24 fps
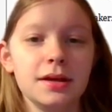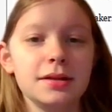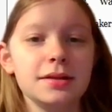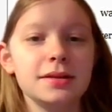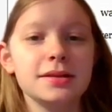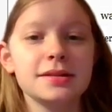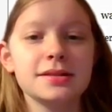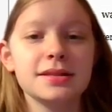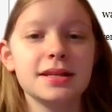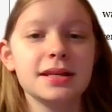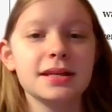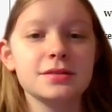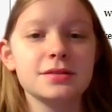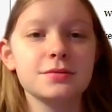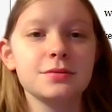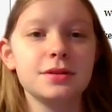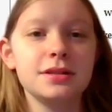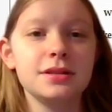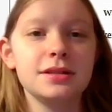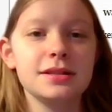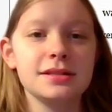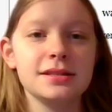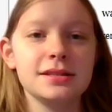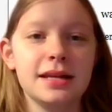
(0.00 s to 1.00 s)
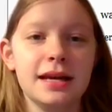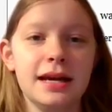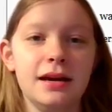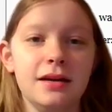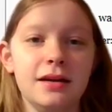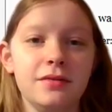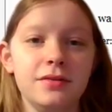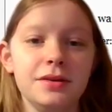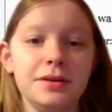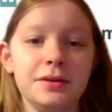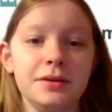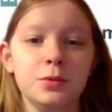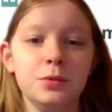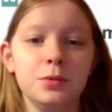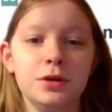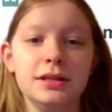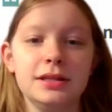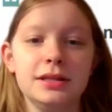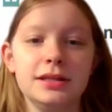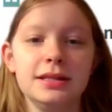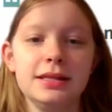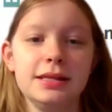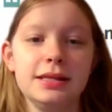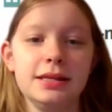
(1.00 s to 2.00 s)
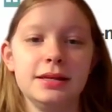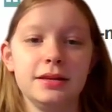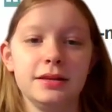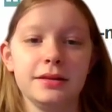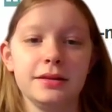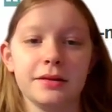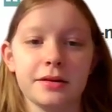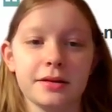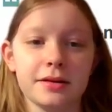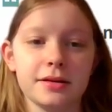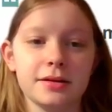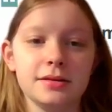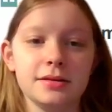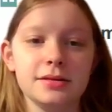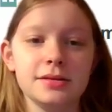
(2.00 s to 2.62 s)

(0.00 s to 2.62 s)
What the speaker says: This next one doesn't have one either,